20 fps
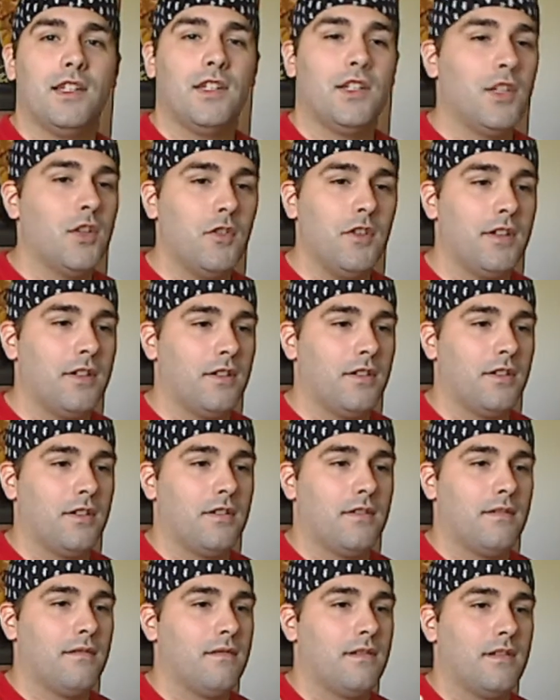do it
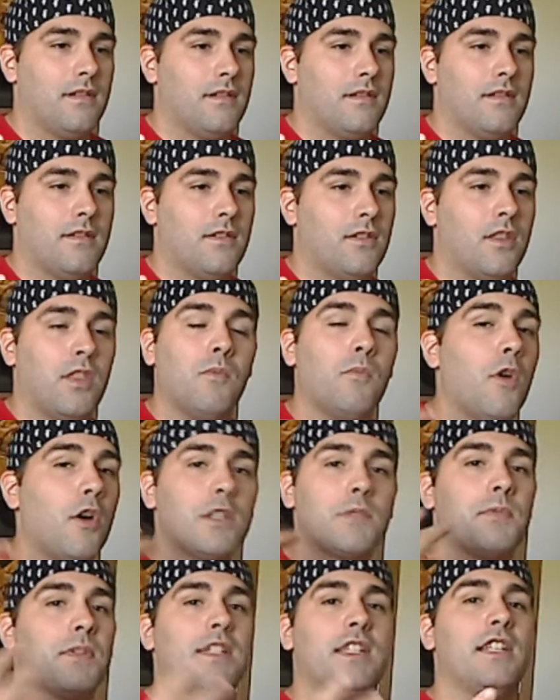to the
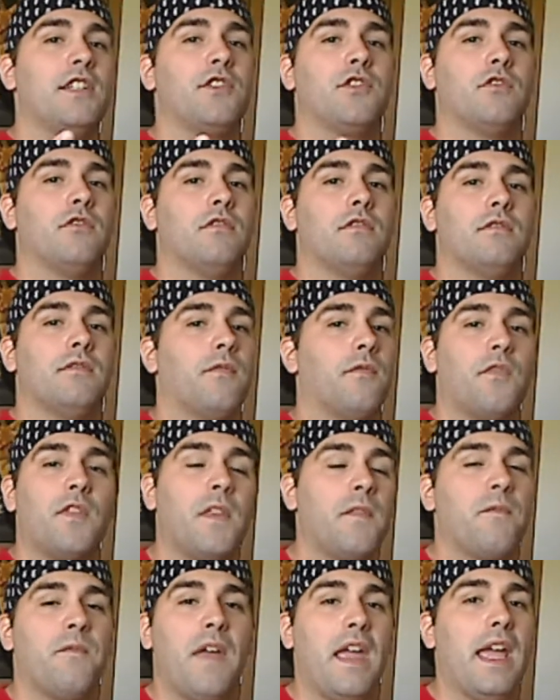most potential for
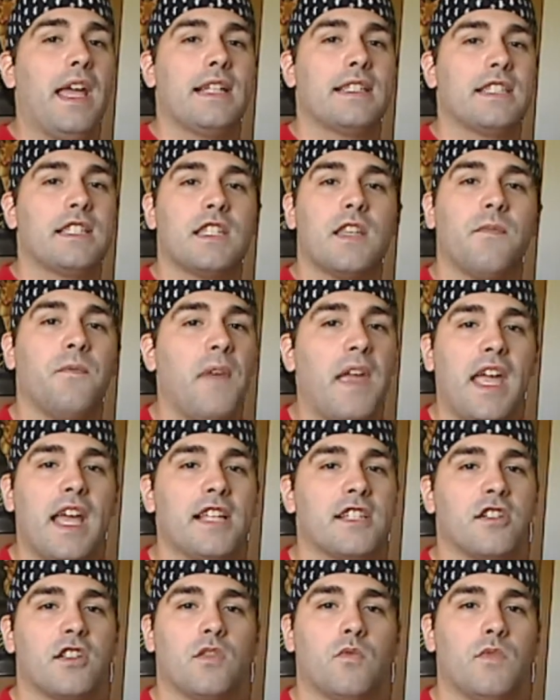the fans, because the
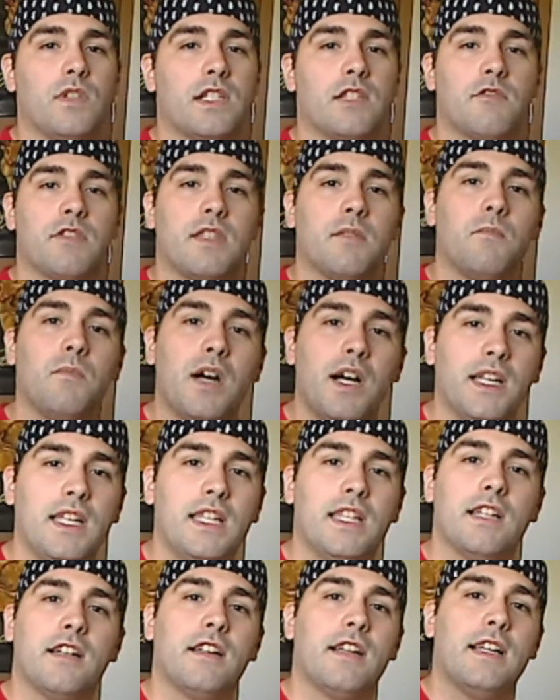fans are the ones with the money
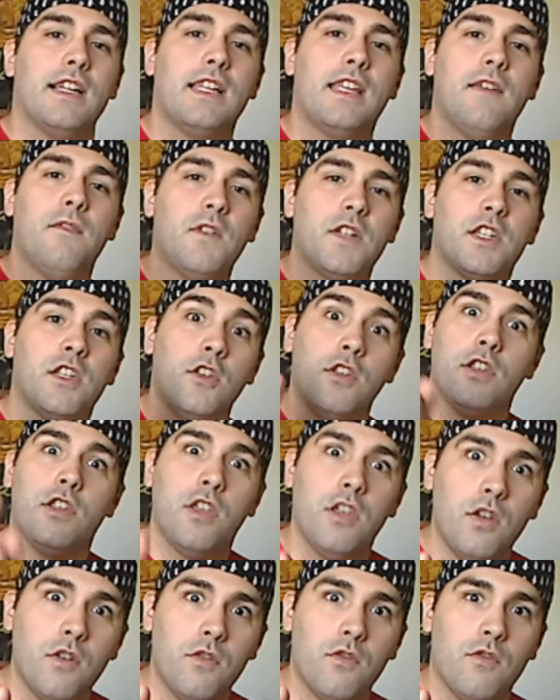that are going to give it to
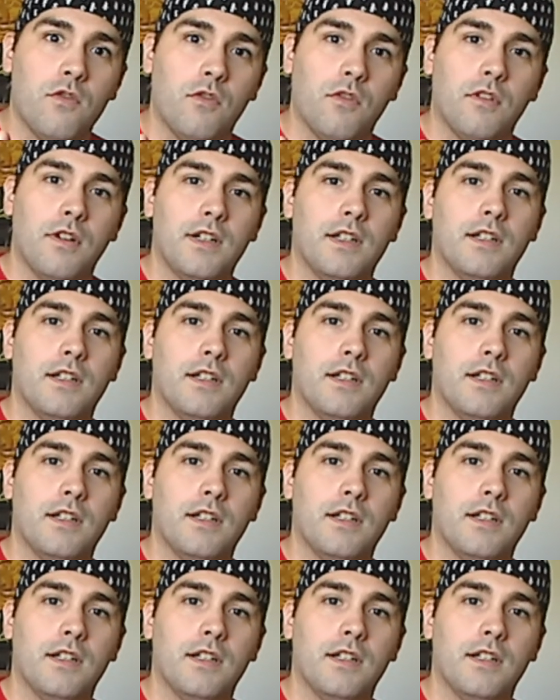you.